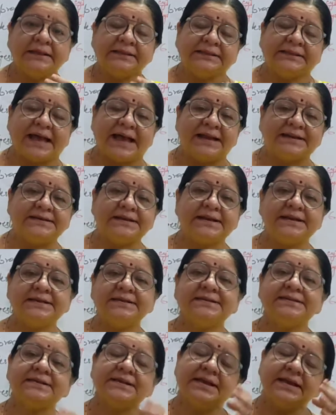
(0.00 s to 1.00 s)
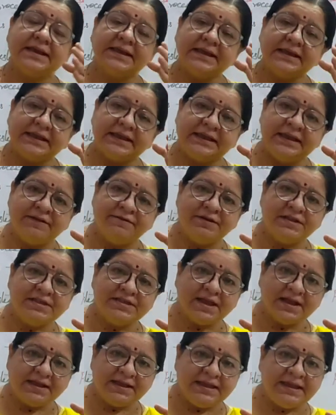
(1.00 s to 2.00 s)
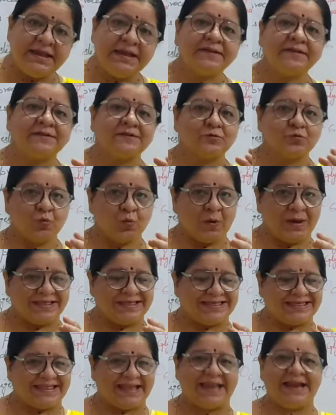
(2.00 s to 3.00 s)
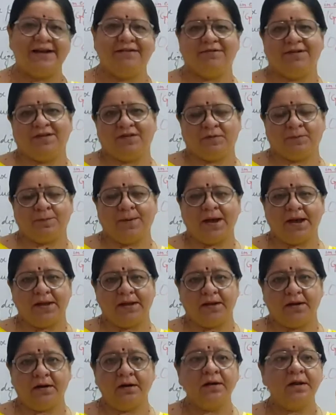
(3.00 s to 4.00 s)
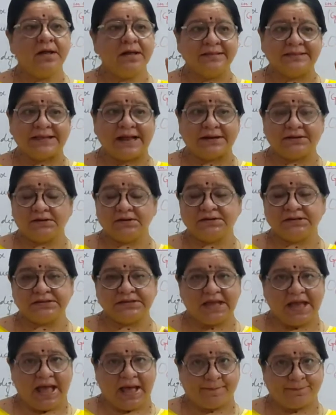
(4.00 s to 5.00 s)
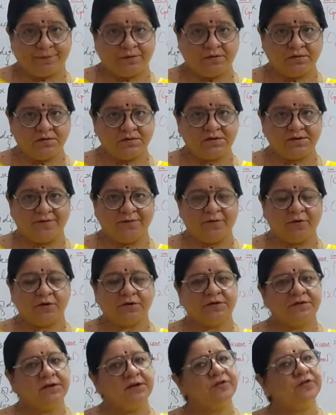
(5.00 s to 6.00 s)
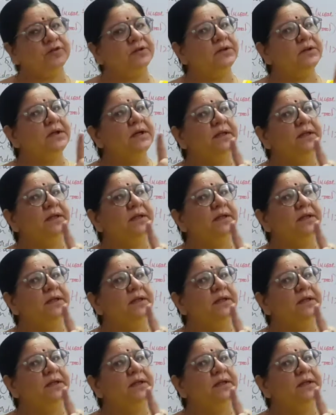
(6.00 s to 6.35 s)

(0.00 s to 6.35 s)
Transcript: That is, even the yeast, when they respire, that is in the absence of oxygen,